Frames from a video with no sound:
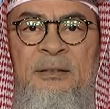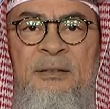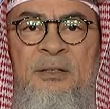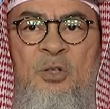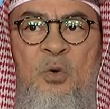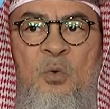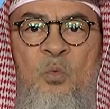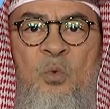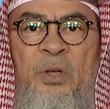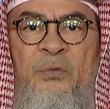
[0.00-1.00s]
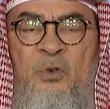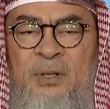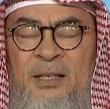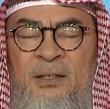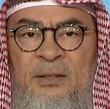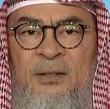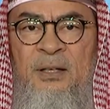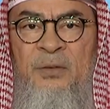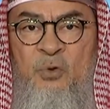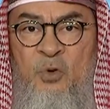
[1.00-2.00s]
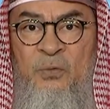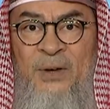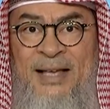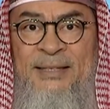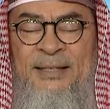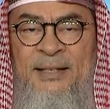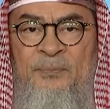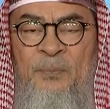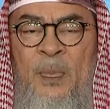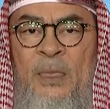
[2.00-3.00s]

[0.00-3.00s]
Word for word: So if you're not, if you're fasting,